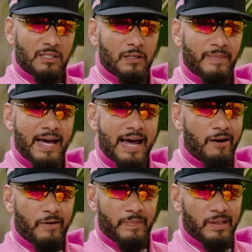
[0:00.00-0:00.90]
to him in
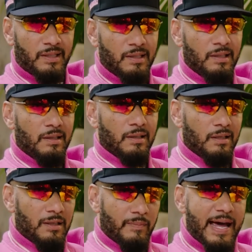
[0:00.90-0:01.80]
Arabic,
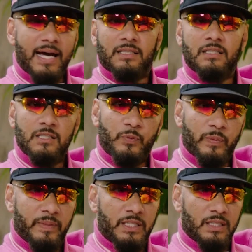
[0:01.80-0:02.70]
um, asking his
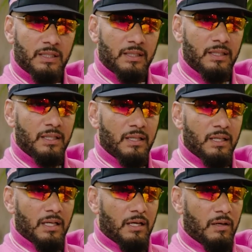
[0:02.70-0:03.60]
permission.
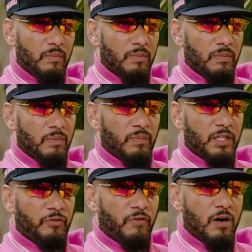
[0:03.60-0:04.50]
Um, but
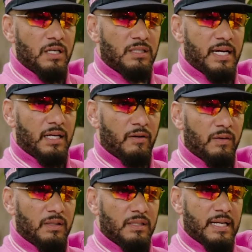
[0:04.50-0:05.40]
as far as that,
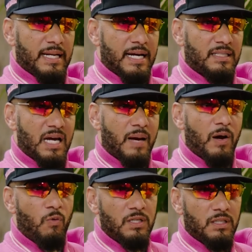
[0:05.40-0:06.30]
at that time, I
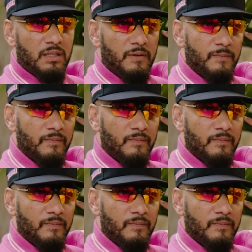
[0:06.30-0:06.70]
wasn't,